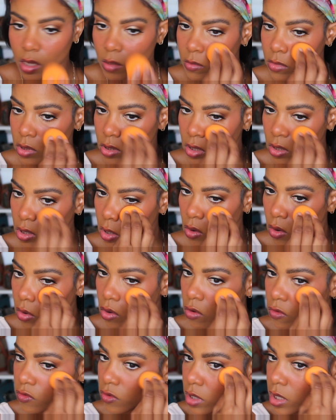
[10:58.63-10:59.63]
I'm just gonna go
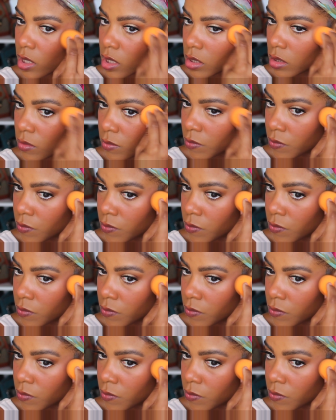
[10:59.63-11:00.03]
over it.